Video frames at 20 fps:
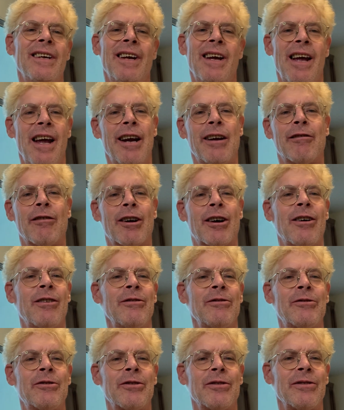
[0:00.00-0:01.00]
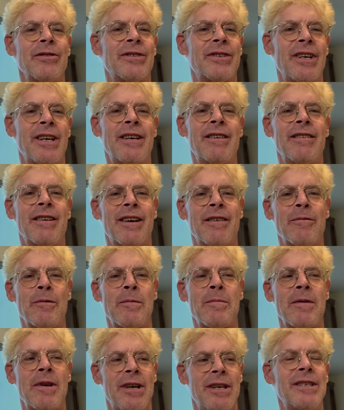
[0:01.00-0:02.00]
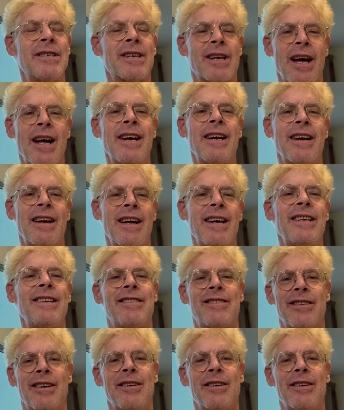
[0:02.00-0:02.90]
agricultural center, and it's kind of nice,